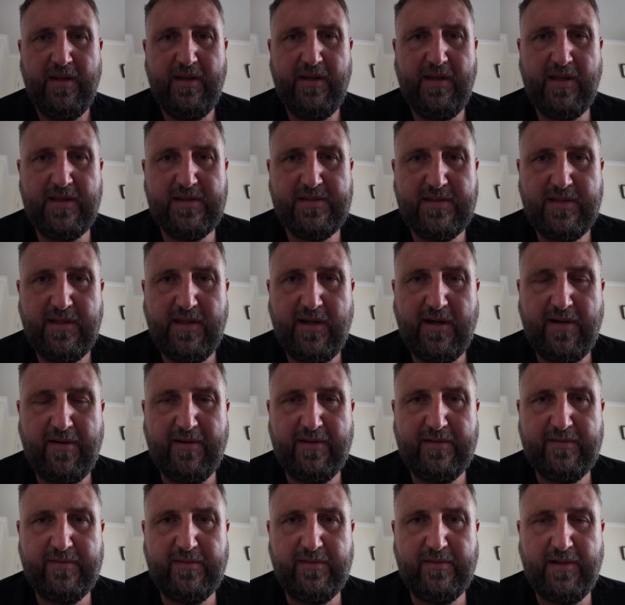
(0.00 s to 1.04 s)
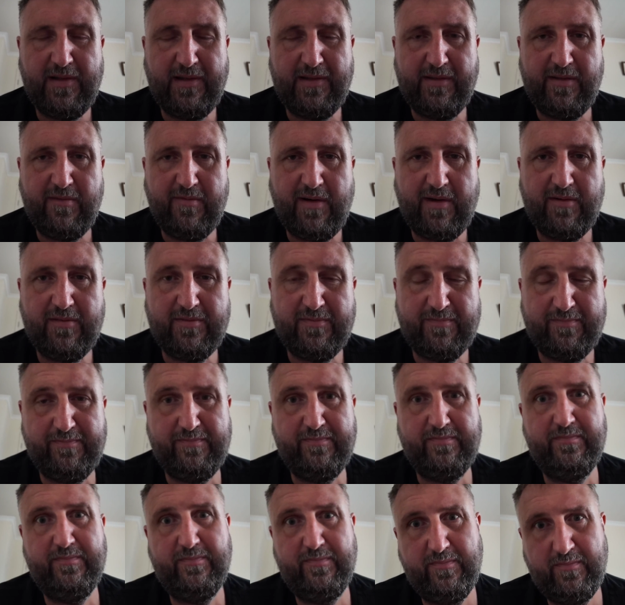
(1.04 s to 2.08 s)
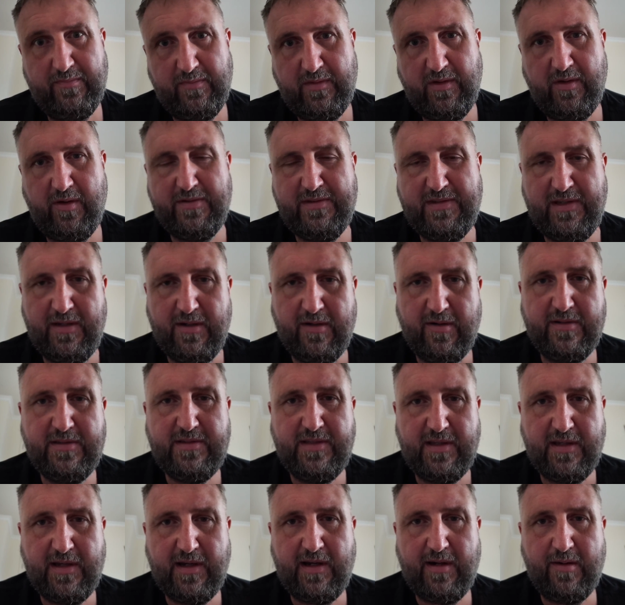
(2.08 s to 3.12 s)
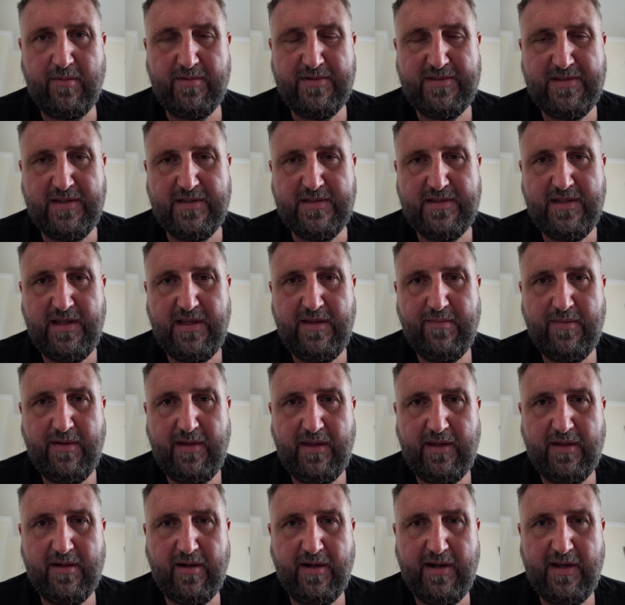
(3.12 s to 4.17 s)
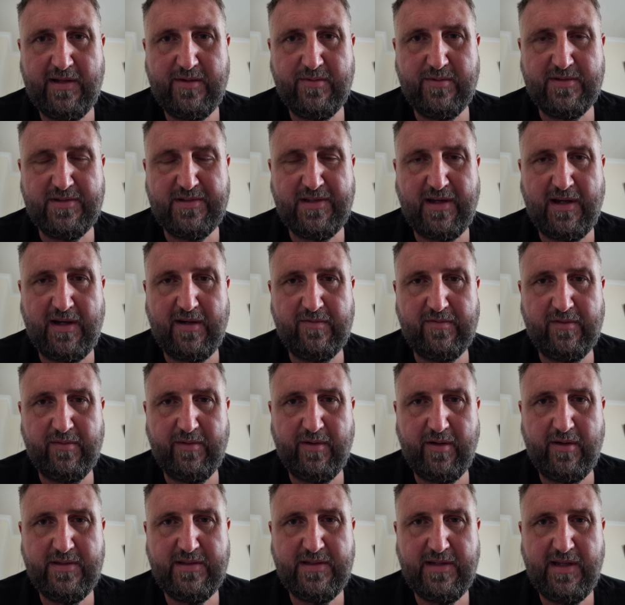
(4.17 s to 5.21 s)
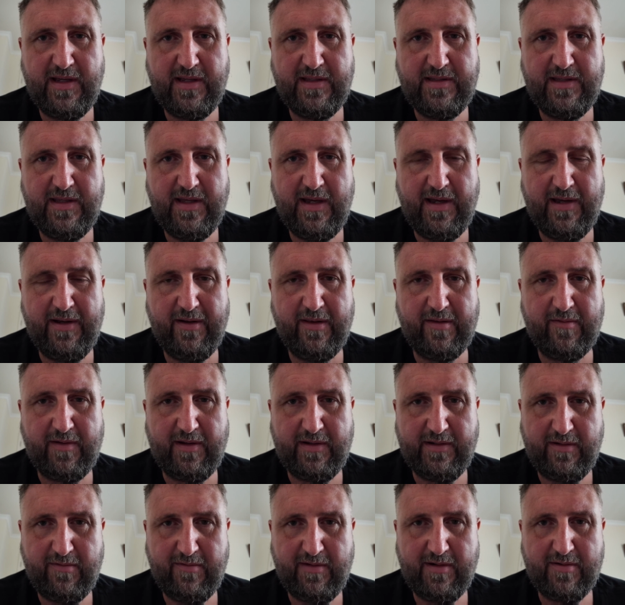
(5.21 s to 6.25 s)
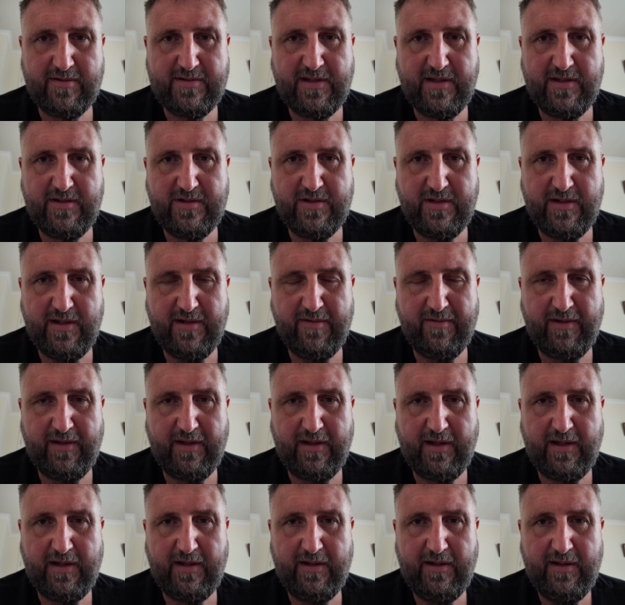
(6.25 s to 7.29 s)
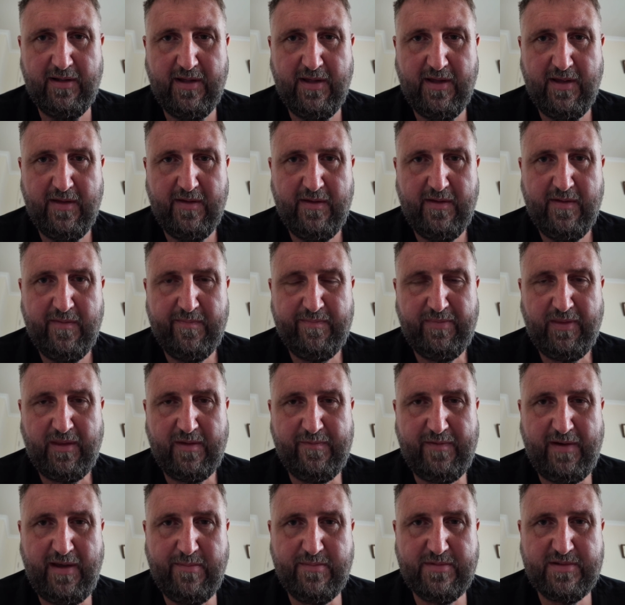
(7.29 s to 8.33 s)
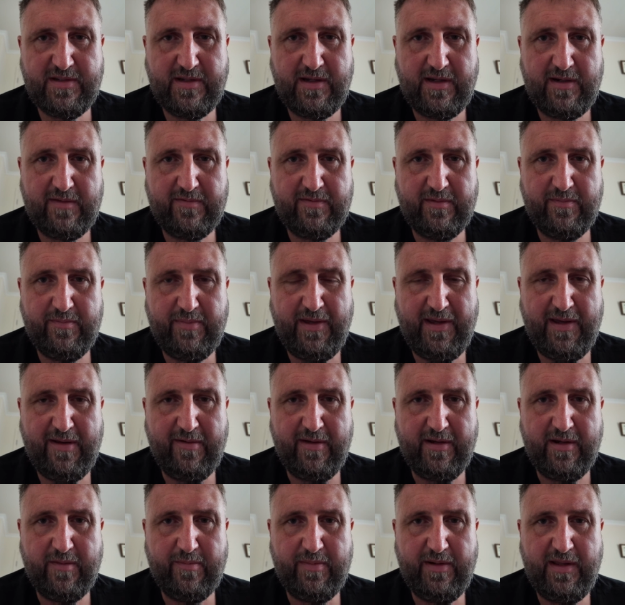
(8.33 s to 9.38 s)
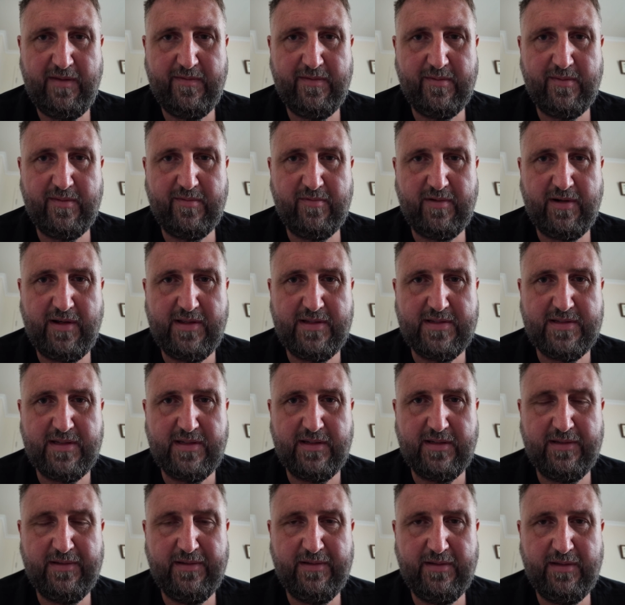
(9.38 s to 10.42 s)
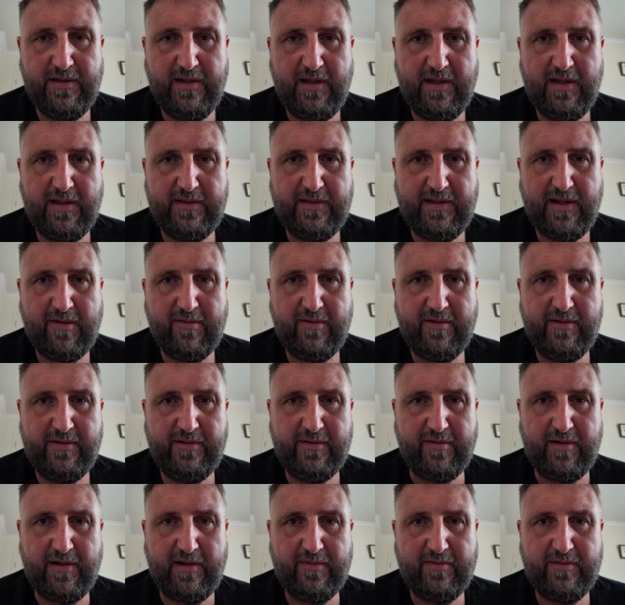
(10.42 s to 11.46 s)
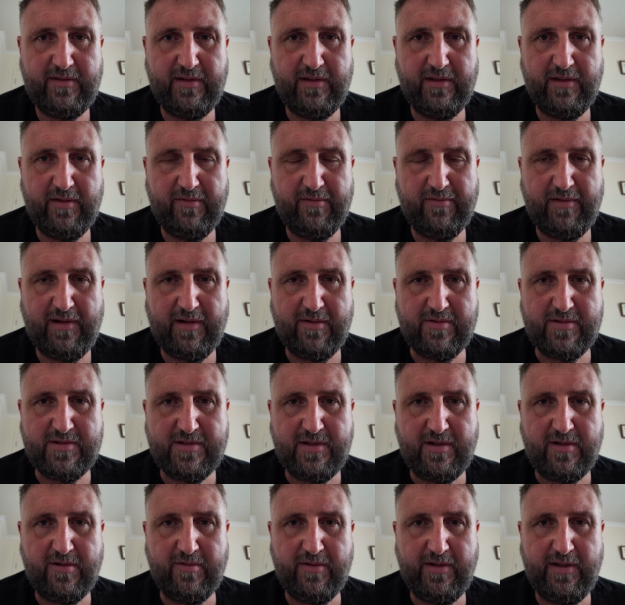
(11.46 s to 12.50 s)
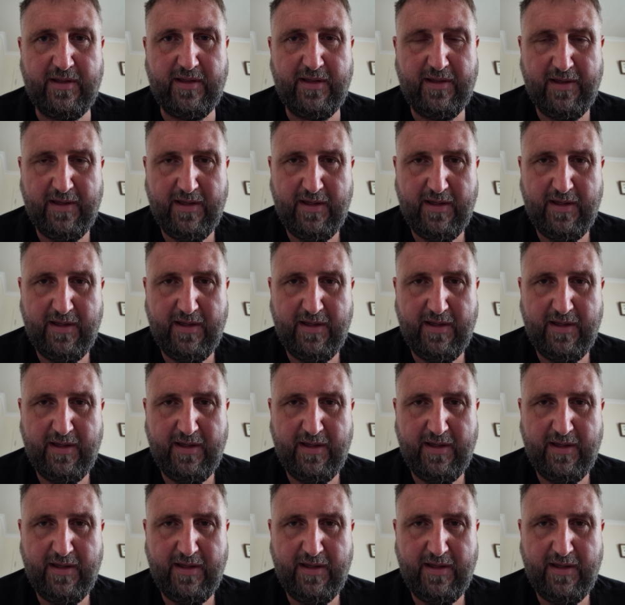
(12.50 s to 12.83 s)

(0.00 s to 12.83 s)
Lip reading: Next to the Andy Rouse 1990 car was his teammate Guy Edwards' car from 1988, another Andy Rouse engineering car. Famous car from period. I believe it went racing down under after Rouse sold it,